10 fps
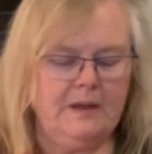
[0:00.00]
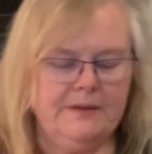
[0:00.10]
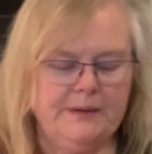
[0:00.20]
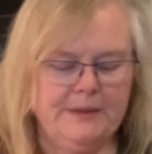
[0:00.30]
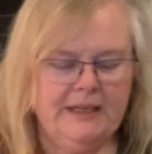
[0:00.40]

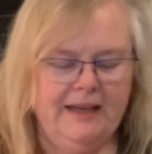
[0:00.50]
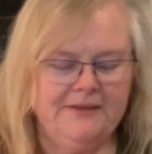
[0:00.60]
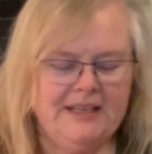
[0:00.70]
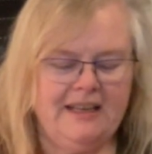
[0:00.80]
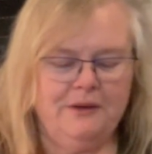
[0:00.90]
So we're going to have
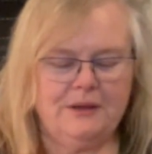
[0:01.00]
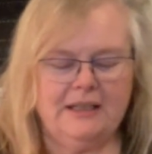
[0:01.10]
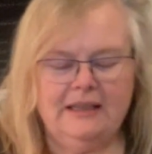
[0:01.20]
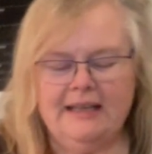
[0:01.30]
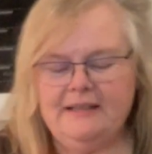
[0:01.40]
to get out the
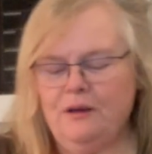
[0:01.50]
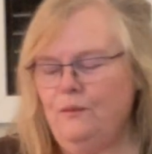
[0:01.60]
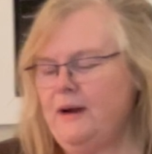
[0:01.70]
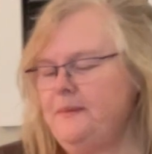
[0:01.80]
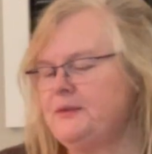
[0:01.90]
Lysol
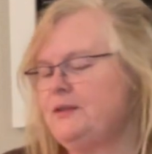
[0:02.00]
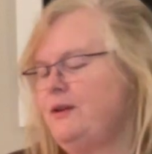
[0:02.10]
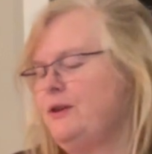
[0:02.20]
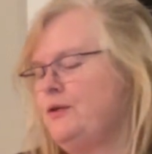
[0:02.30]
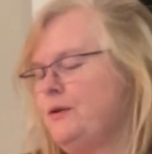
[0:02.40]
wipes or
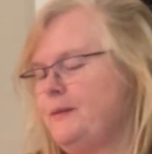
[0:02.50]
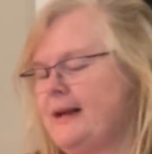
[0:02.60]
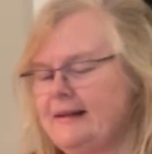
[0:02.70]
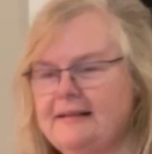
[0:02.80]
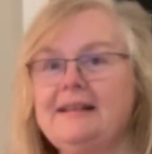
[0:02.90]
our
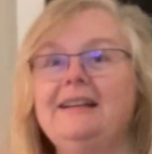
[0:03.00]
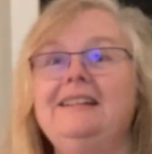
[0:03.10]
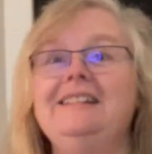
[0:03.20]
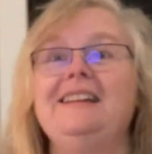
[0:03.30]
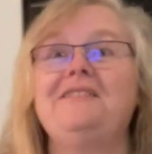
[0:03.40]
Norwex
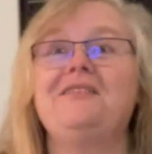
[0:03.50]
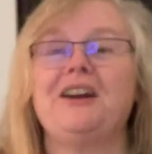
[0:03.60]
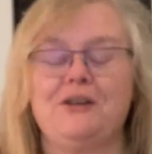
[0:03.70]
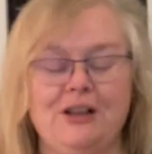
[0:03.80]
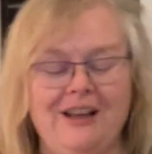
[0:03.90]

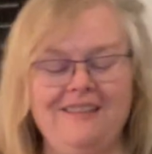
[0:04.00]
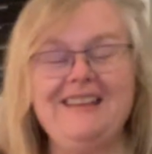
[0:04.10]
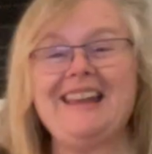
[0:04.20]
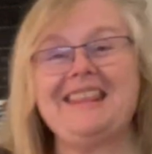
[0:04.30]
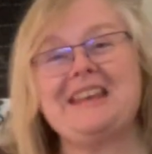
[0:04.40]
EnviroCloth
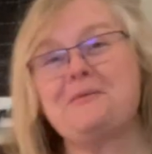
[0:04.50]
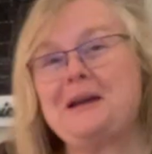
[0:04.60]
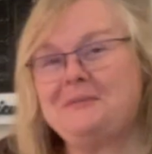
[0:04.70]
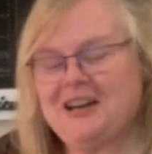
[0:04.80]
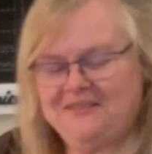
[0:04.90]
and get that
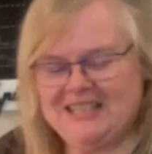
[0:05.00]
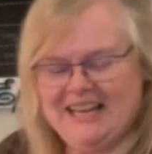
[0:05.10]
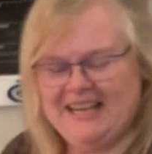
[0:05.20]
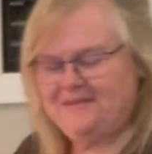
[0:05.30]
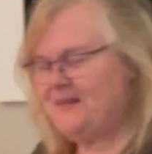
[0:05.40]
wiped off
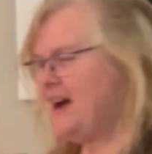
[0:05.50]
tonight.